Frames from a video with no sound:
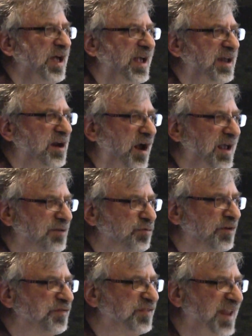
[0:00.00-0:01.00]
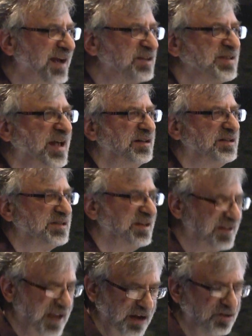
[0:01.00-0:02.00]
It reflects is
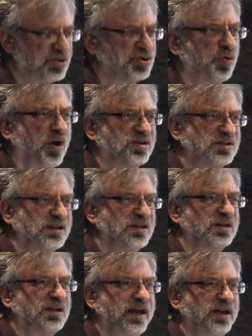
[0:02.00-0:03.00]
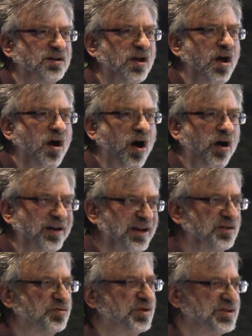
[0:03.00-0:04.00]
intended to articulate our
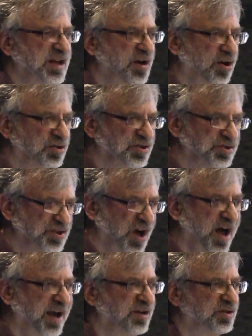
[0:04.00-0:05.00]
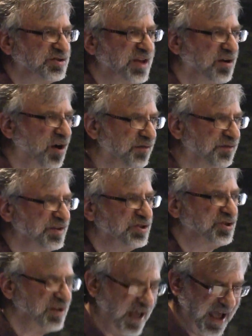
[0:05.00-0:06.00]
interests and our desires and our
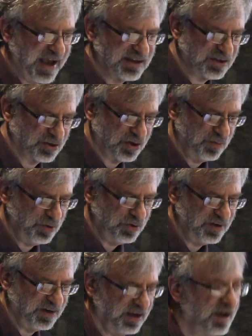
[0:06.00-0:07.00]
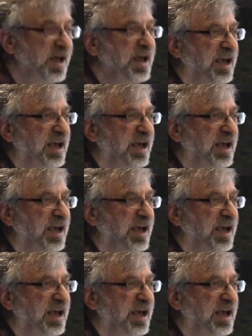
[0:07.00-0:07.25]
vision as a community.